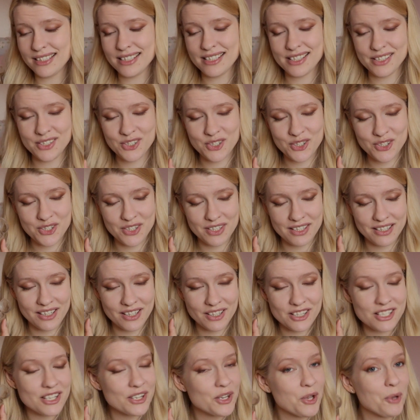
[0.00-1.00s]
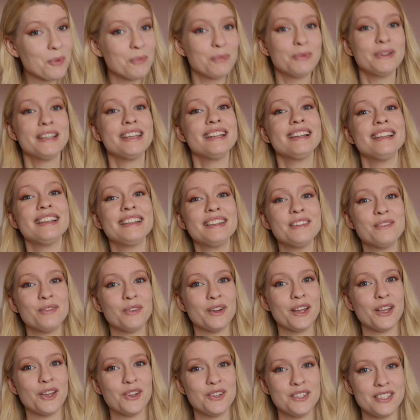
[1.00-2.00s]
It's just in a completely
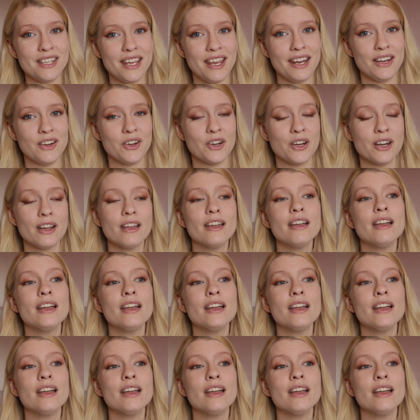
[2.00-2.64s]
different container